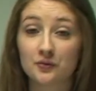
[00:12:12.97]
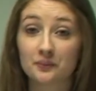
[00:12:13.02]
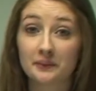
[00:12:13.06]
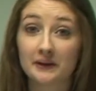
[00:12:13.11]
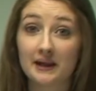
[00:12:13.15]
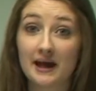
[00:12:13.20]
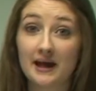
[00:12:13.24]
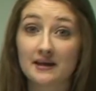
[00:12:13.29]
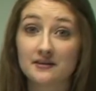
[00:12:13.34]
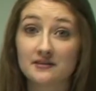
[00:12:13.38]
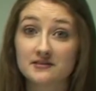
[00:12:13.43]

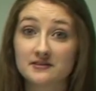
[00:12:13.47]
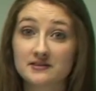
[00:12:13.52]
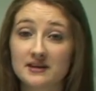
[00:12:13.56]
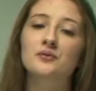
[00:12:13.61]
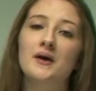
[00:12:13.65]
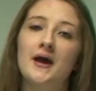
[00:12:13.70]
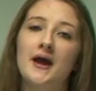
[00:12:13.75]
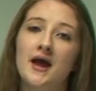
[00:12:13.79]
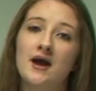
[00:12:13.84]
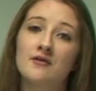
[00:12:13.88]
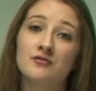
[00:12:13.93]
place
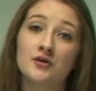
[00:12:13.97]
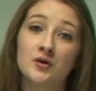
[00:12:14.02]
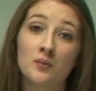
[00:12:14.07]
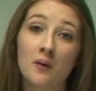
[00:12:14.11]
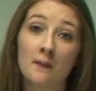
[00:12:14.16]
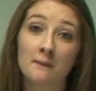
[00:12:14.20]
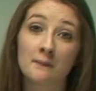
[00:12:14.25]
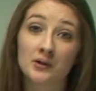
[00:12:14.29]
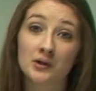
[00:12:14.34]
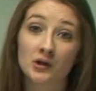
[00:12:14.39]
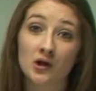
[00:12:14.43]
where
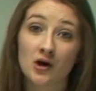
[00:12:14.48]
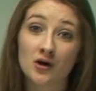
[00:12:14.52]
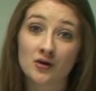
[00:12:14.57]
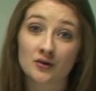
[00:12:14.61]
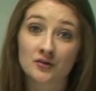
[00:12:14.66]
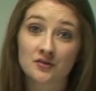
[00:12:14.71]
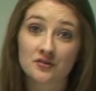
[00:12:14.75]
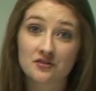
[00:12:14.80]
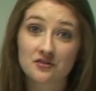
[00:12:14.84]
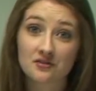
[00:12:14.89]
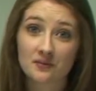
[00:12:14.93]
everyone
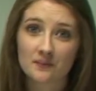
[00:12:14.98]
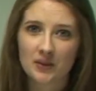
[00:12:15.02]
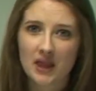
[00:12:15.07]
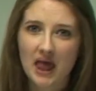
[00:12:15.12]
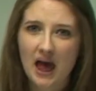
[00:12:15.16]
belongs.